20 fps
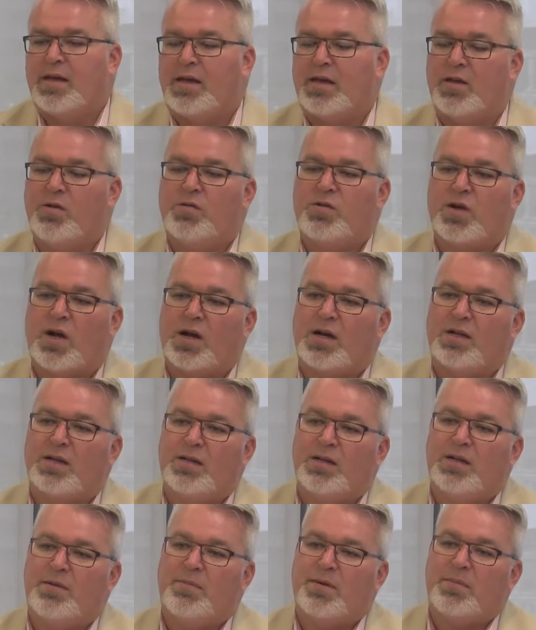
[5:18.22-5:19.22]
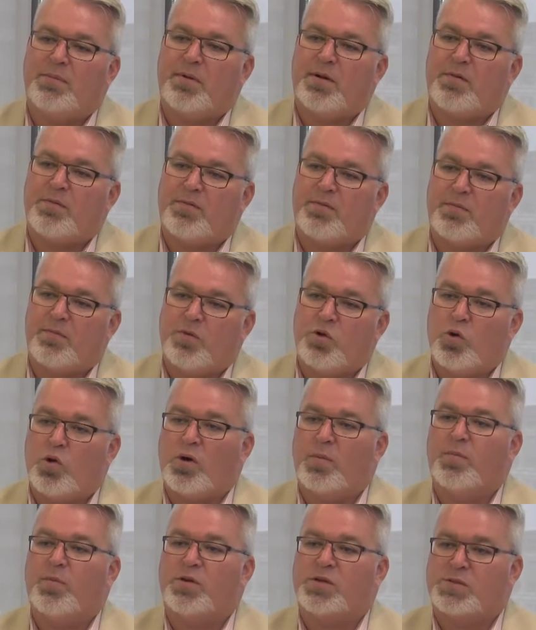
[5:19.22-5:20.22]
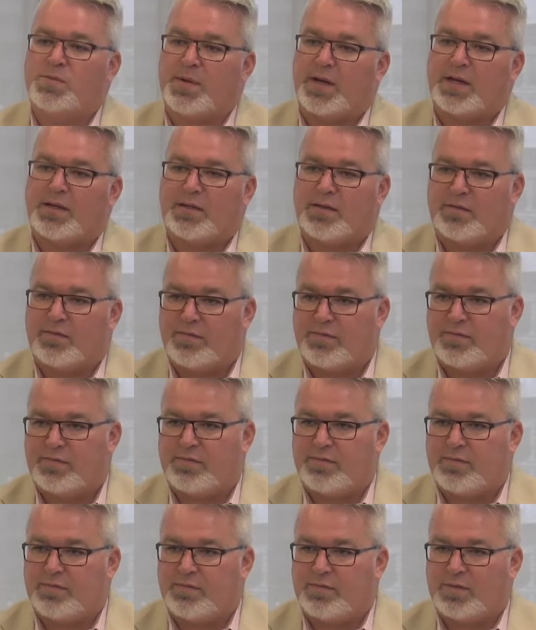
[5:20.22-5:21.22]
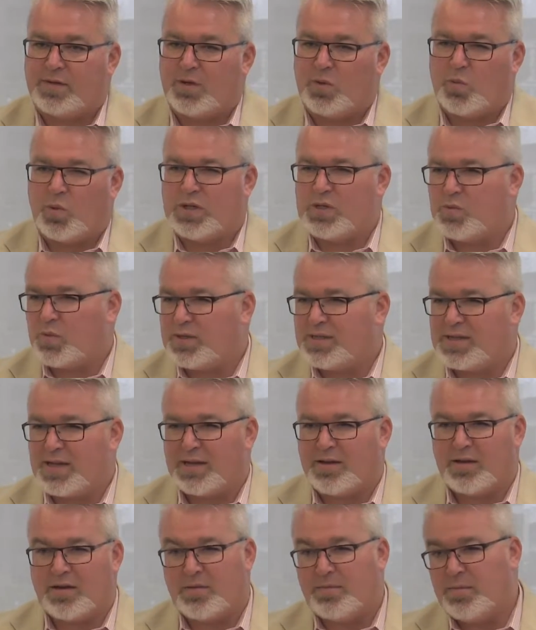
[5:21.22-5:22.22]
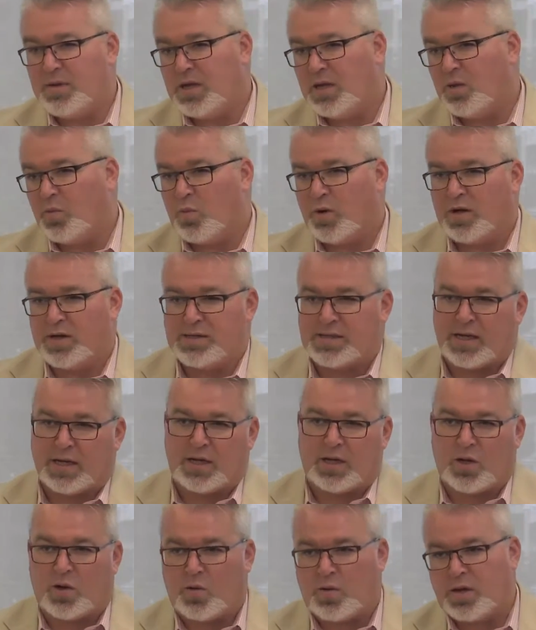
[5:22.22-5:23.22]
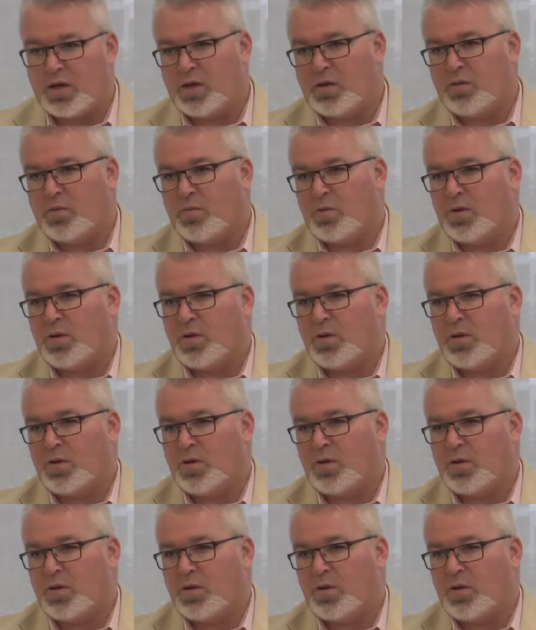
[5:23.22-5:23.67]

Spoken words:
Can you talk a little bit about, from your perspective, what's that going to mean? Where is that going?